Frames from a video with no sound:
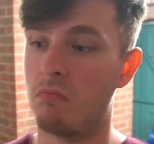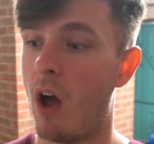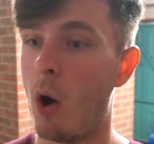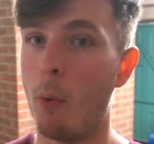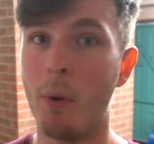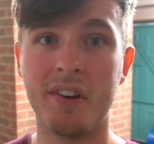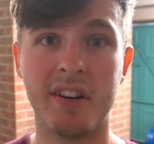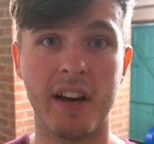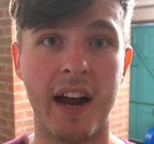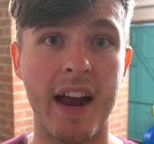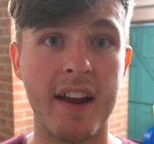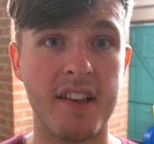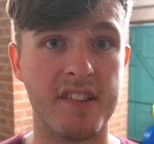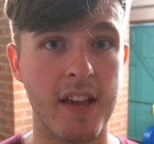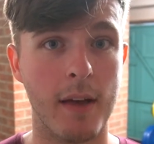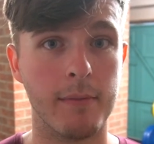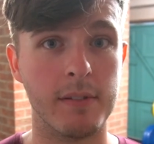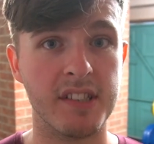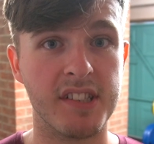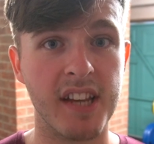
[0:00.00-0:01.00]
I wish I had
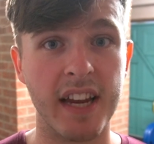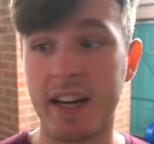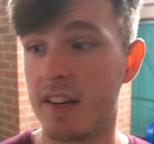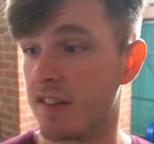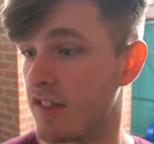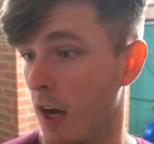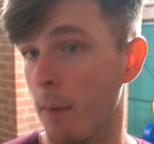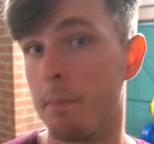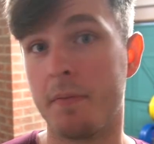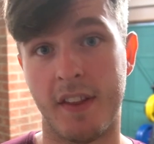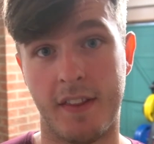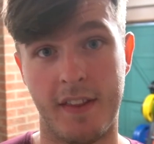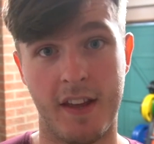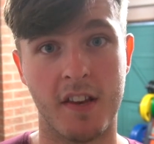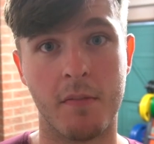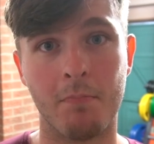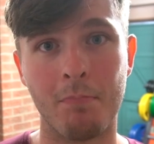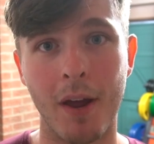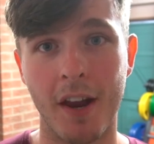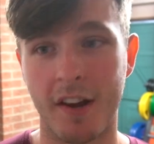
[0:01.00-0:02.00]
17 tubs of
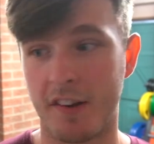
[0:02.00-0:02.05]
this